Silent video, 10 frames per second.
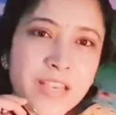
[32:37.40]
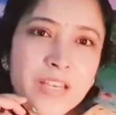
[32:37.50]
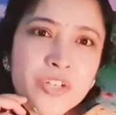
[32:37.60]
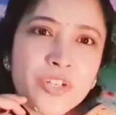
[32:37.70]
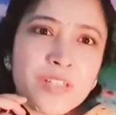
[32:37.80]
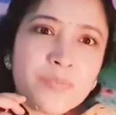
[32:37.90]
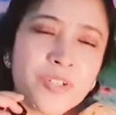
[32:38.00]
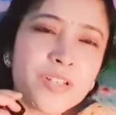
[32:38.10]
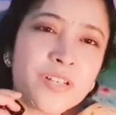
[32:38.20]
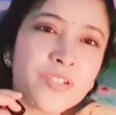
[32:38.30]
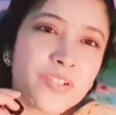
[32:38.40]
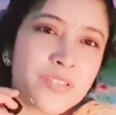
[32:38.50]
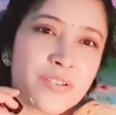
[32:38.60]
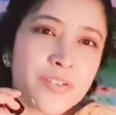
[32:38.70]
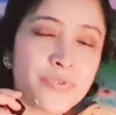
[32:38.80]
Shatabhisha
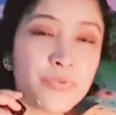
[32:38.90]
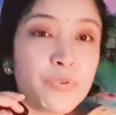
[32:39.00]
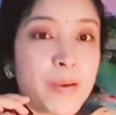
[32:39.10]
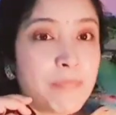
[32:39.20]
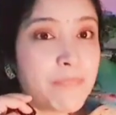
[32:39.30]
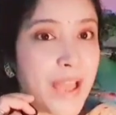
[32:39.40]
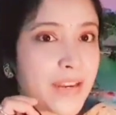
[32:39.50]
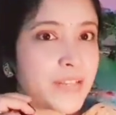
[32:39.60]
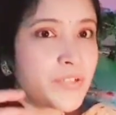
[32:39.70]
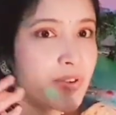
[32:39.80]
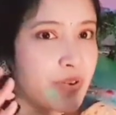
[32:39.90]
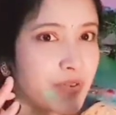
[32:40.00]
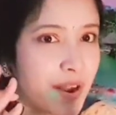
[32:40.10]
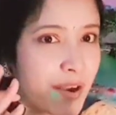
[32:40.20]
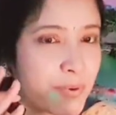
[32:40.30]
Nakshatra is ruled by planet
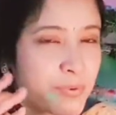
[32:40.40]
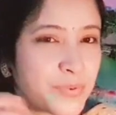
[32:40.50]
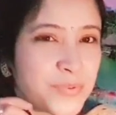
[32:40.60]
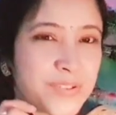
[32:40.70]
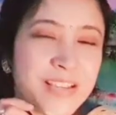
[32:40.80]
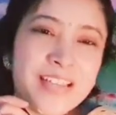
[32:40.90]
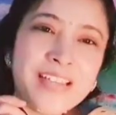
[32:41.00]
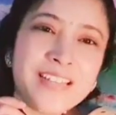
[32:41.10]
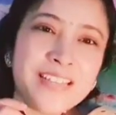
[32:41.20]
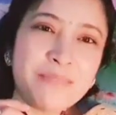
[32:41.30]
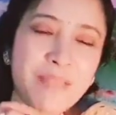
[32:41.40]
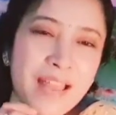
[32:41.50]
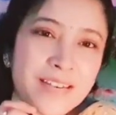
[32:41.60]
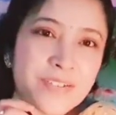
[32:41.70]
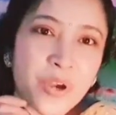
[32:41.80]
Rahu, the
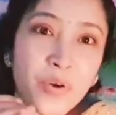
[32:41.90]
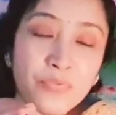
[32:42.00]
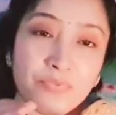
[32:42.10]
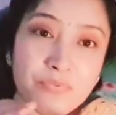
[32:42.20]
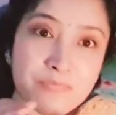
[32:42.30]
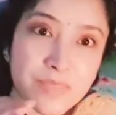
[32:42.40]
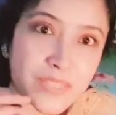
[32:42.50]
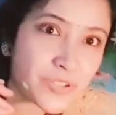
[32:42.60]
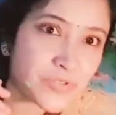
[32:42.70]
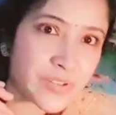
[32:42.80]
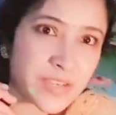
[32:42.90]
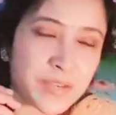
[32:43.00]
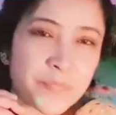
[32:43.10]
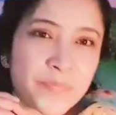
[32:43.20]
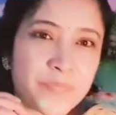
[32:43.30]
planet of
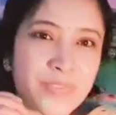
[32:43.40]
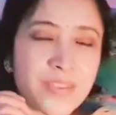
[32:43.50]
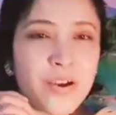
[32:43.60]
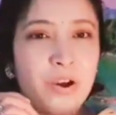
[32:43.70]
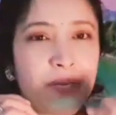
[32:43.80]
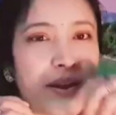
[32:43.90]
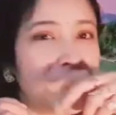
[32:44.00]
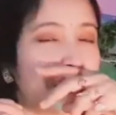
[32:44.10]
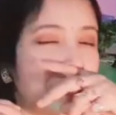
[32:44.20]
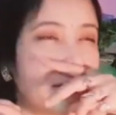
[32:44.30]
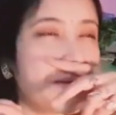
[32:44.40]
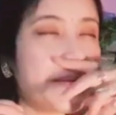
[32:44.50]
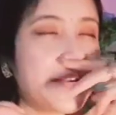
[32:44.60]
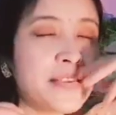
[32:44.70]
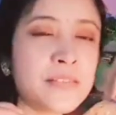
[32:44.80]
mystery. Alright?
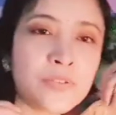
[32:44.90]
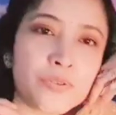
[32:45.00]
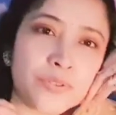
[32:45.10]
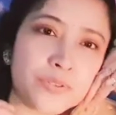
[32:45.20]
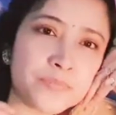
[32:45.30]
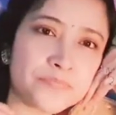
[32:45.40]
So,